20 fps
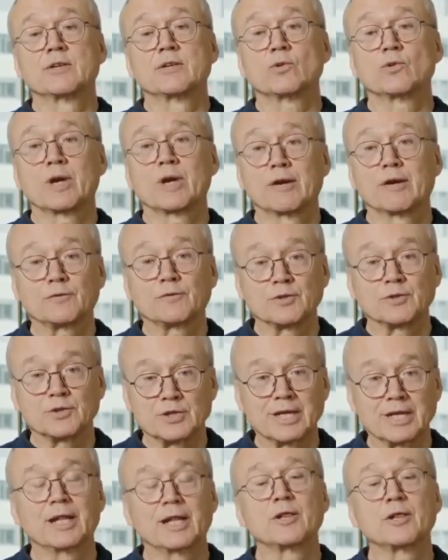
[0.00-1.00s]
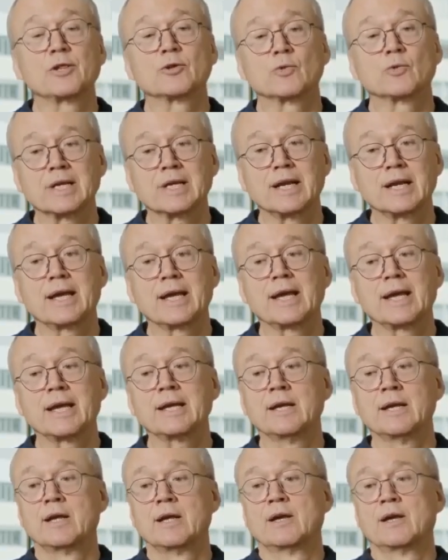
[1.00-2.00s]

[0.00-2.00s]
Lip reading: you have to tell the relay